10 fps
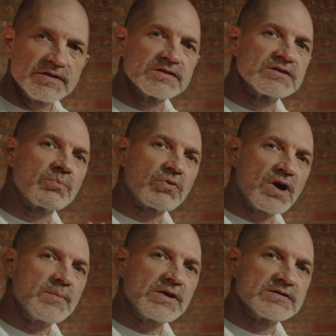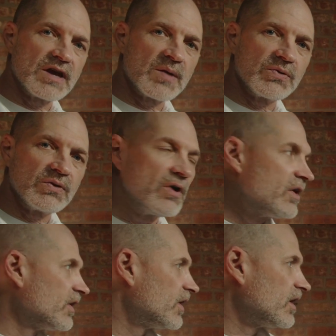is a prime example
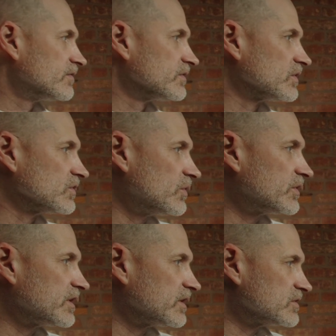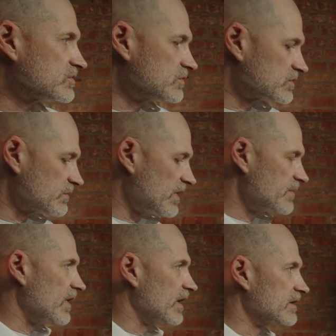of loading issues in my
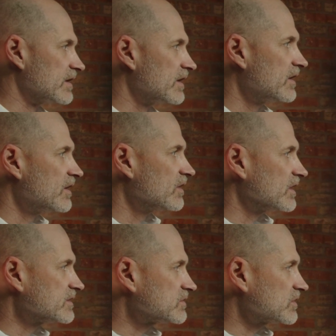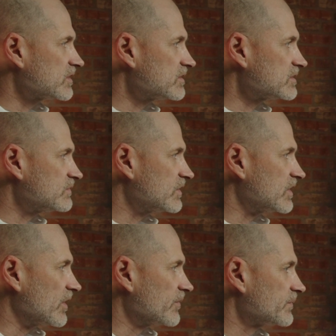mind. Let's look at this video.